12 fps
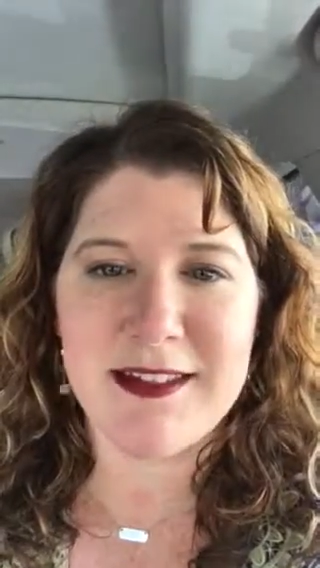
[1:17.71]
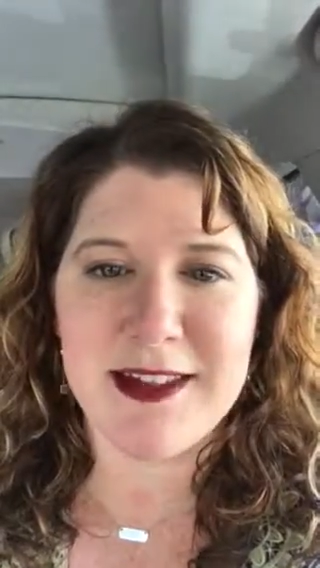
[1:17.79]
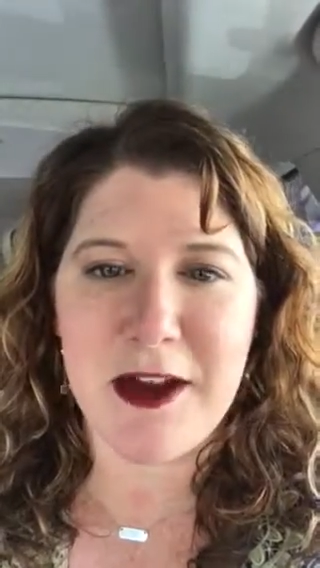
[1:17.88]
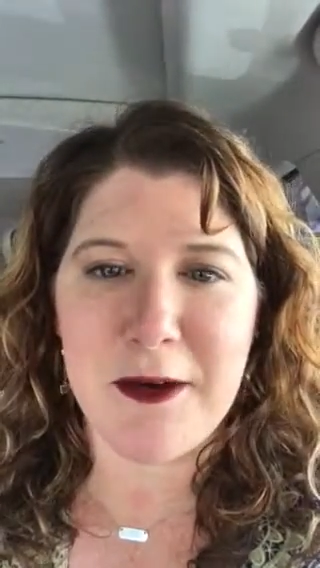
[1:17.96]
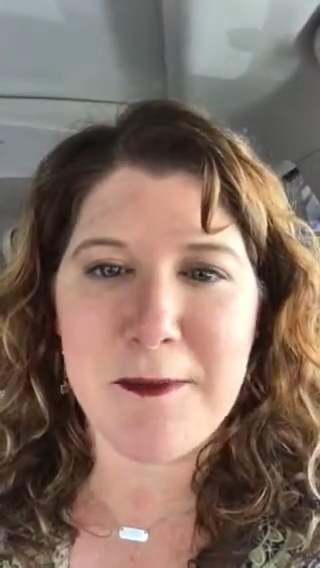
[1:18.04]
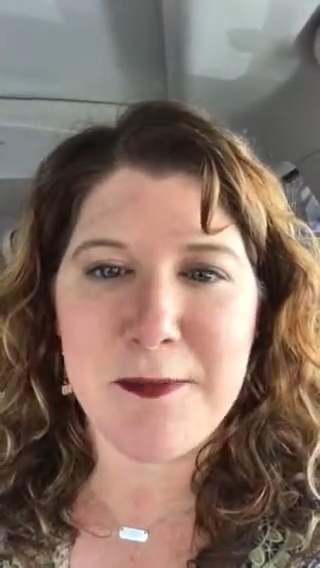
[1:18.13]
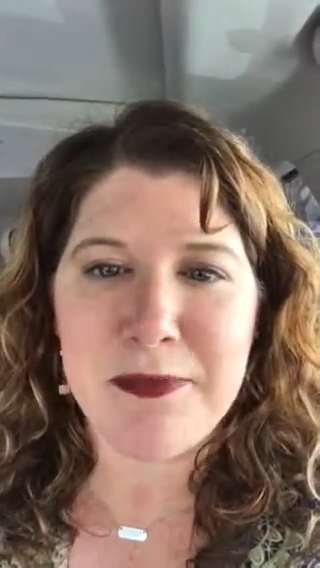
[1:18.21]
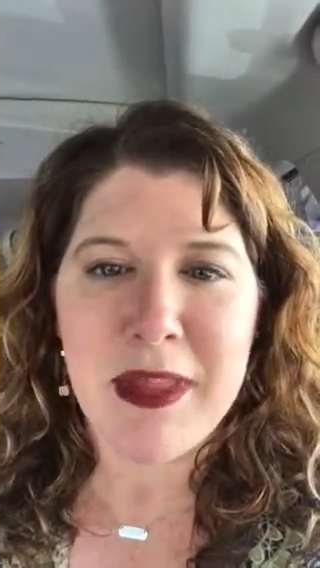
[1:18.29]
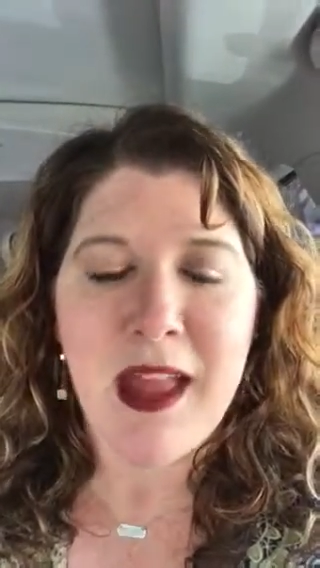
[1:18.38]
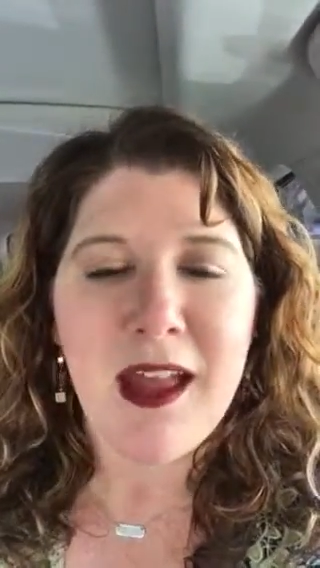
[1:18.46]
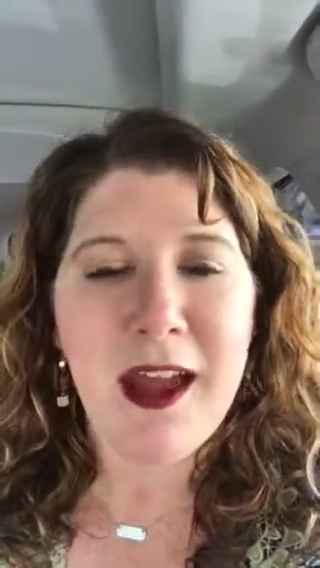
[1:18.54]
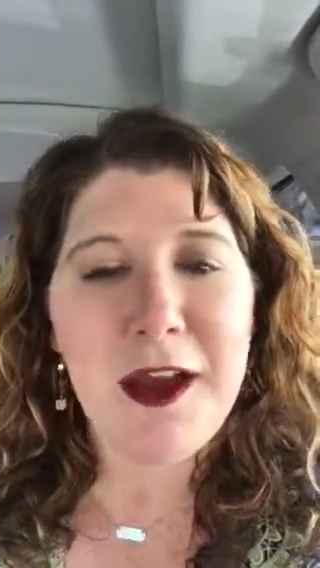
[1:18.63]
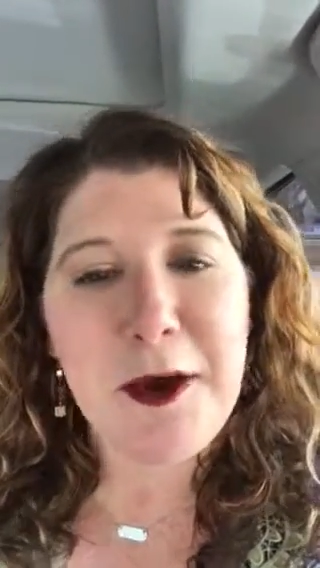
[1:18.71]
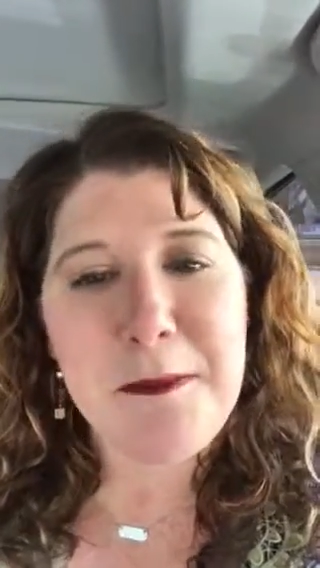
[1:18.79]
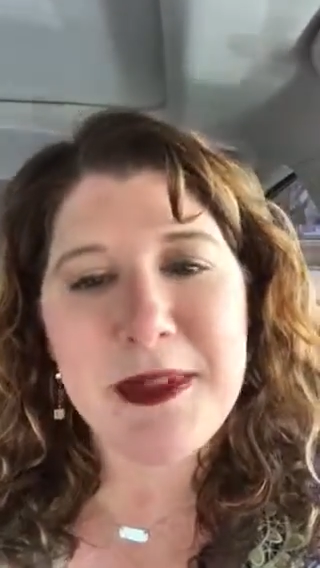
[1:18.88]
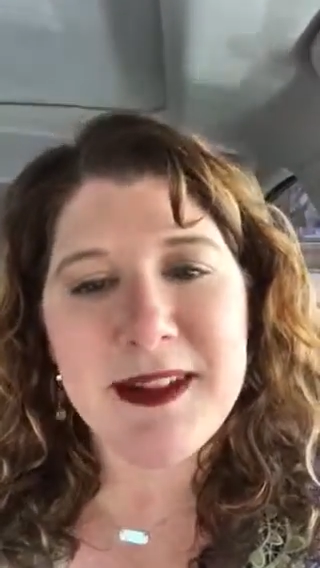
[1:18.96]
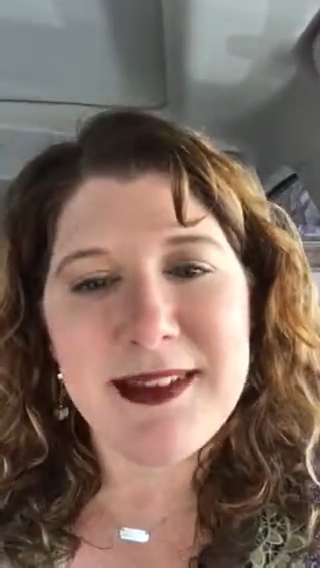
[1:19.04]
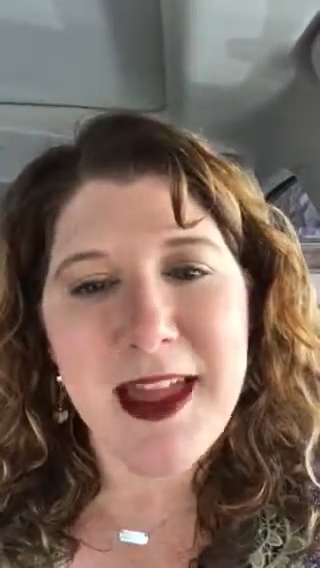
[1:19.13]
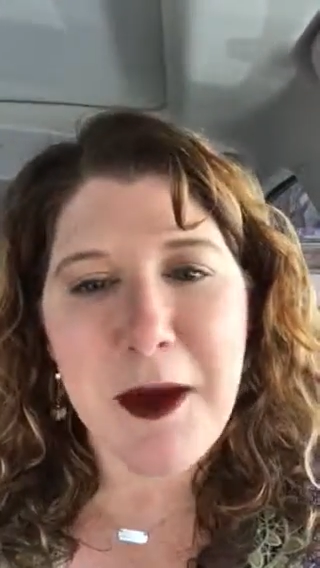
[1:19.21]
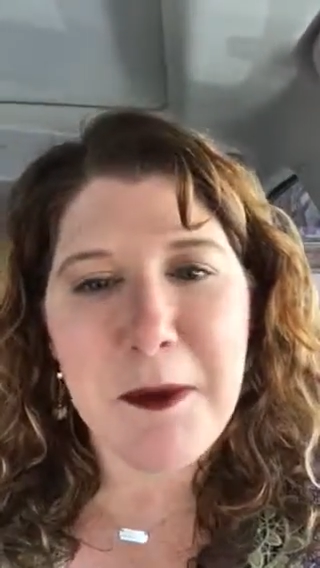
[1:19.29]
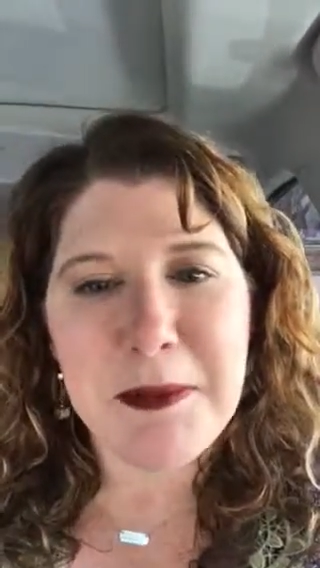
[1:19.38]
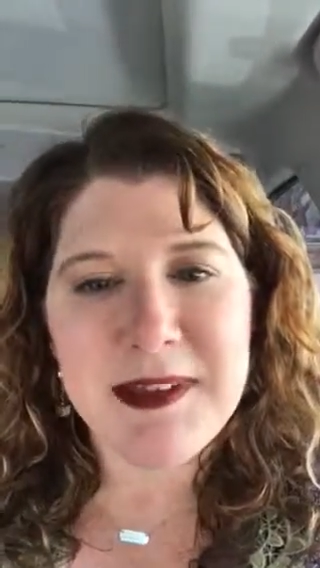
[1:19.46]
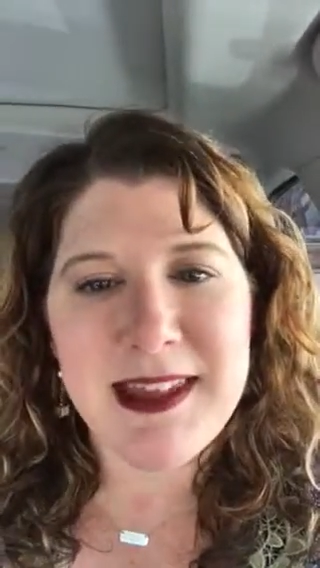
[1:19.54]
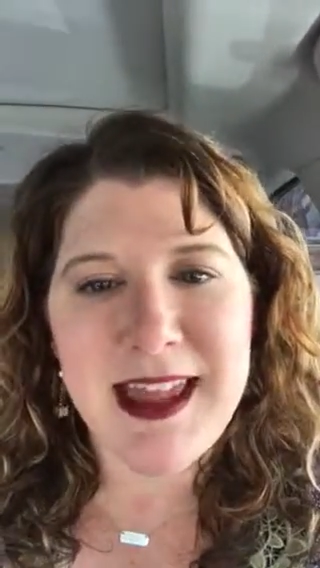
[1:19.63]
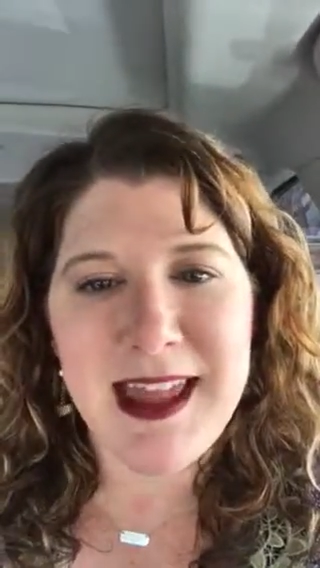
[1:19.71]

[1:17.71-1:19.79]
So I hope this helps,